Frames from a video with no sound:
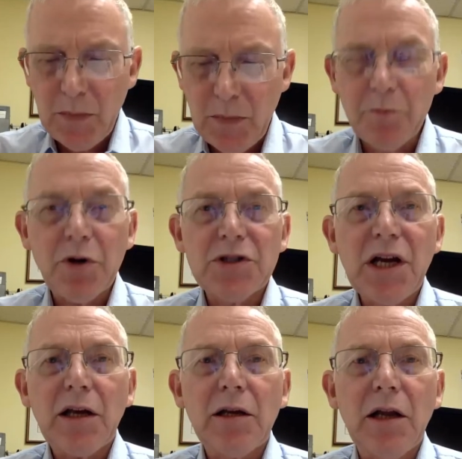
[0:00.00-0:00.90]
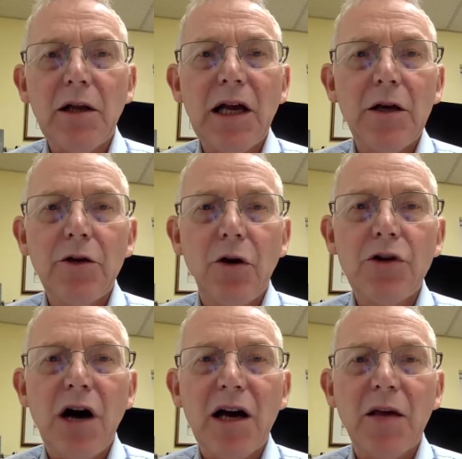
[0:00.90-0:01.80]
and particularly no
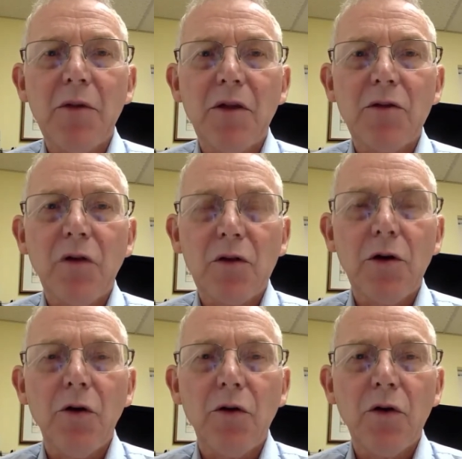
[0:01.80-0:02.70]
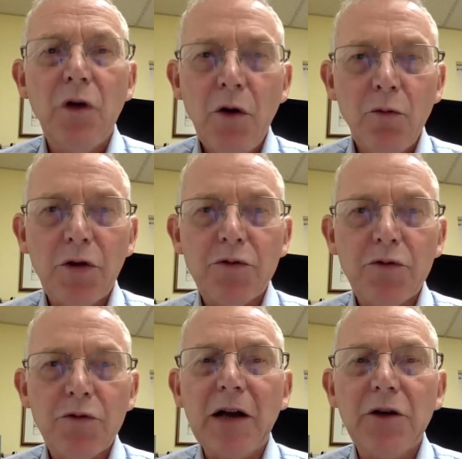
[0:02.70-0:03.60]
documents disclosed with
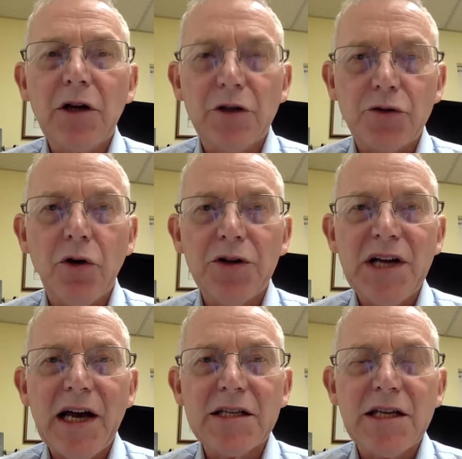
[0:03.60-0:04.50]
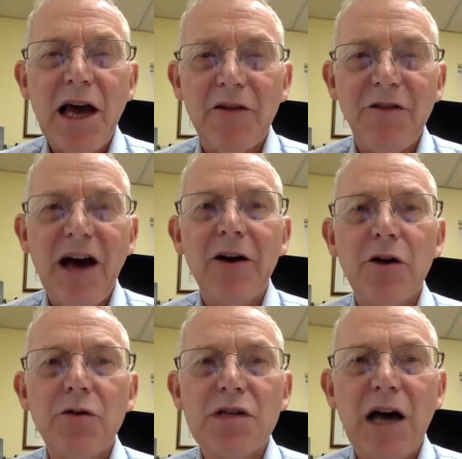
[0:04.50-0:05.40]
respect to control tests at
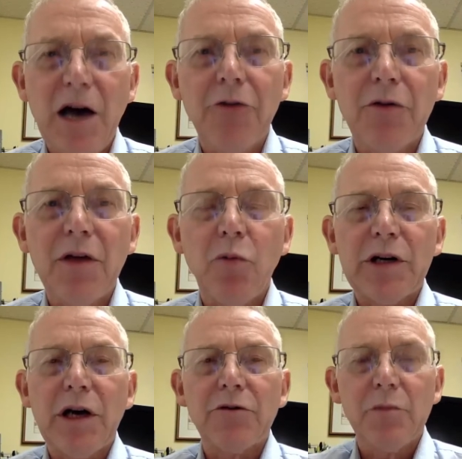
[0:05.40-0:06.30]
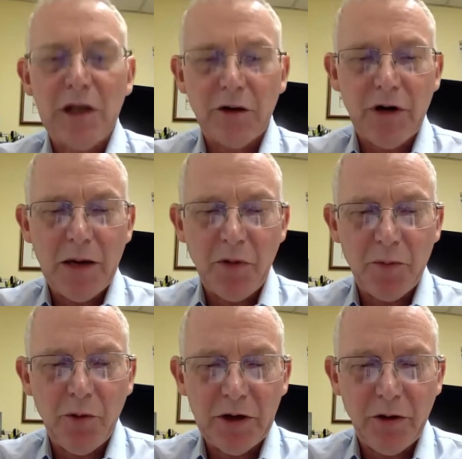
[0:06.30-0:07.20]
values other than 100 milligrams
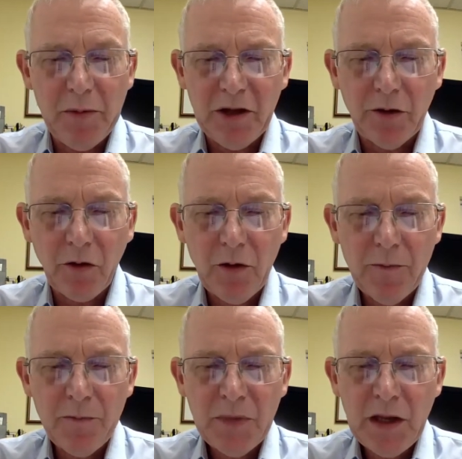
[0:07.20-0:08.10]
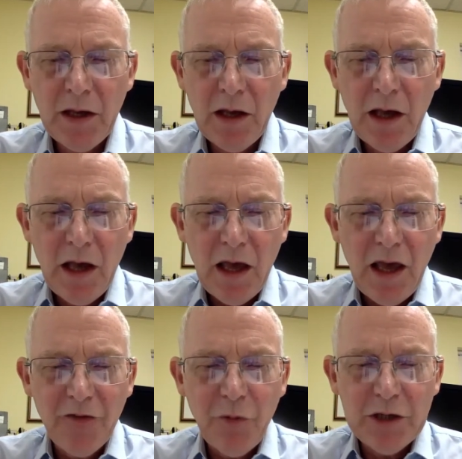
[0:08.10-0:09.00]
per 100 mils.
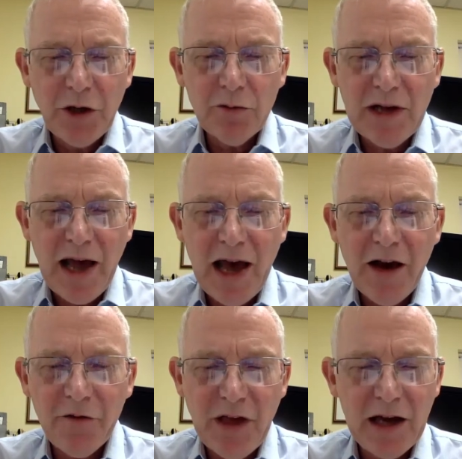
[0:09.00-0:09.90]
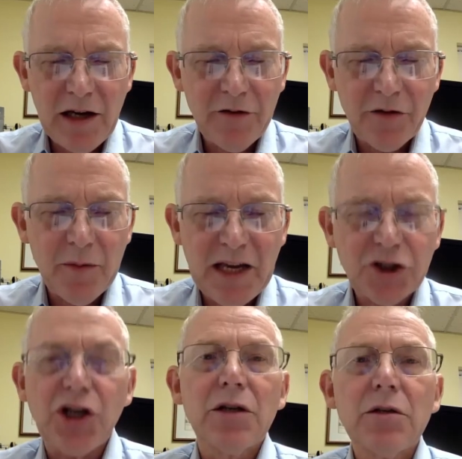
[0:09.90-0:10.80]
If we don't have that
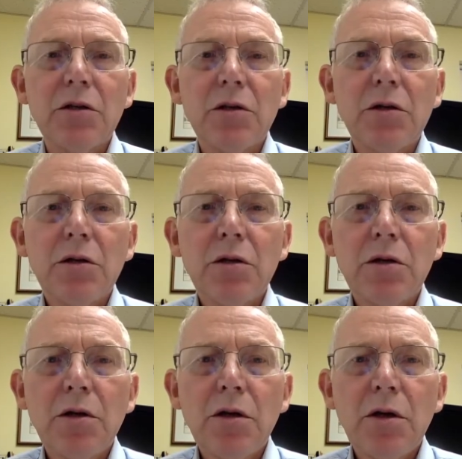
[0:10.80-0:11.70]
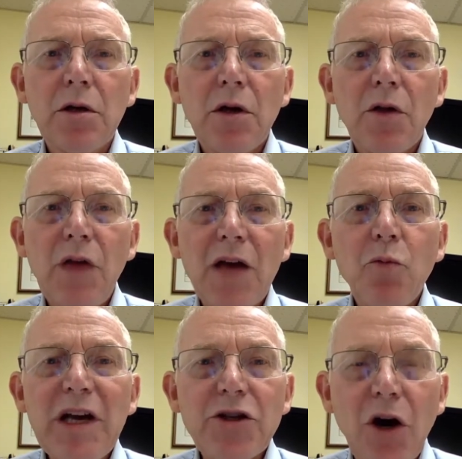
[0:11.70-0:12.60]
information, then
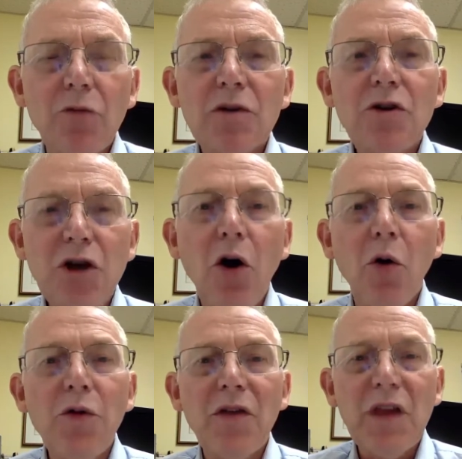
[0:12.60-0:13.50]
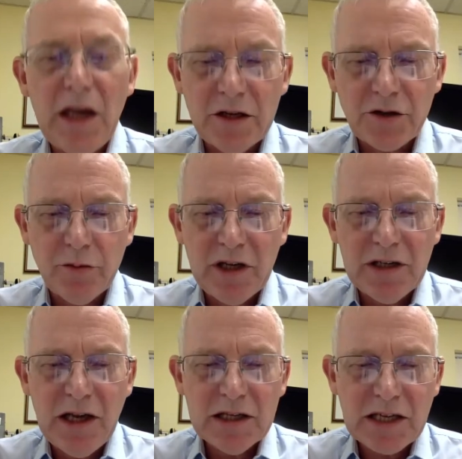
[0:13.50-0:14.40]
we don't know that the instrument
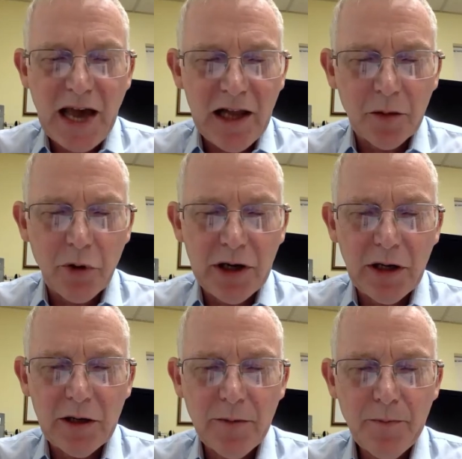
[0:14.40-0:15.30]
is calibrated.